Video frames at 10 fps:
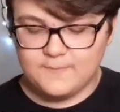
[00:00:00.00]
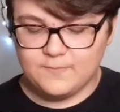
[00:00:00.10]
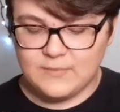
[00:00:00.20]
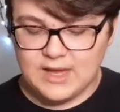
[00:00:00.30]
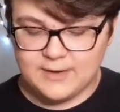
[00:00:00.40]

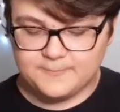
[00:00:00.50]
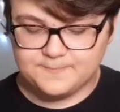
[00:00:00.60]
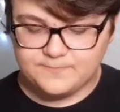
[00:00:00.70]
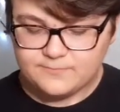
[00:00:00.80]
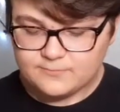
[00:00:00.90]
okay.
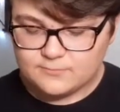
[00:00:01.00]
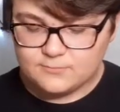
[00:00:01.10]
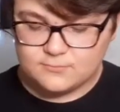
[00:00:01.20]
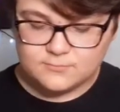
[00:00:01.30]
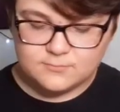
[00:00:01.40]

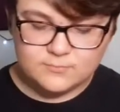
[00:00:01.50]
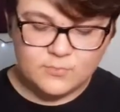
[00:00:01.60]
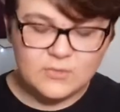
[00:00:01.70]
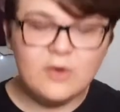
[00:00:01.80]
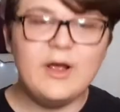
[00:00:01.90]

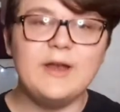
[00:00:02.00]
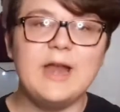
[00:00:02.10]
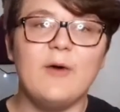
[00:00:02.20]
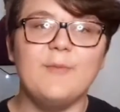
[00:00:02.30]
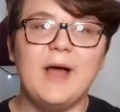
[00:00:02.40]
Okay,
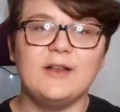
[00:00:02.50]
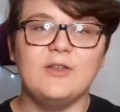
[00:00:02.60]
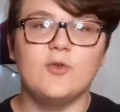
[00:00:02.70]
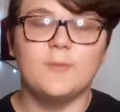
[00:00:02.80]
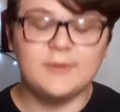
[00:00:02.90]
now we're back to
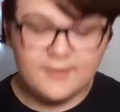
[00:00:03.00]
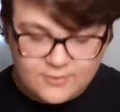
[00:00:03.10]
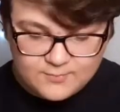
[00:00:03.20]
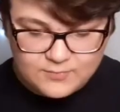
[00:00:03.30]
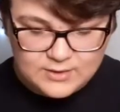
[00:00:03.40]
the normal
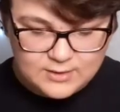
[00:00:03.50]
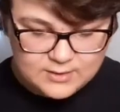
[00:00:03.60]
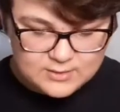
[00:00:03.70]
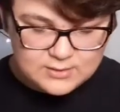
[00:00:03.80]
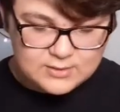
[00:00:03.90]
list.
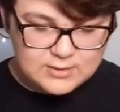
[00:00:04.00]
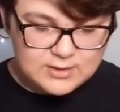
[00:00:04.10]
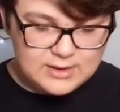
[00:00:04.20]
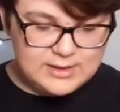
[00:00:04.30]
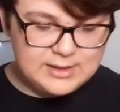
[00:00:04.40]

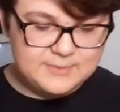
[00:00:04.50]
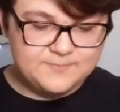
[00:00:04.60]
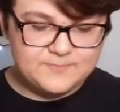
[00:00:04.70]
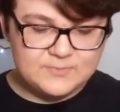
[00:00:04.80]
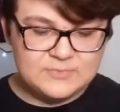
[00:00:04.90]

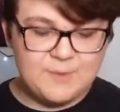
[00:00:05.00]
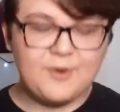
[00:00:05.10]
Um, number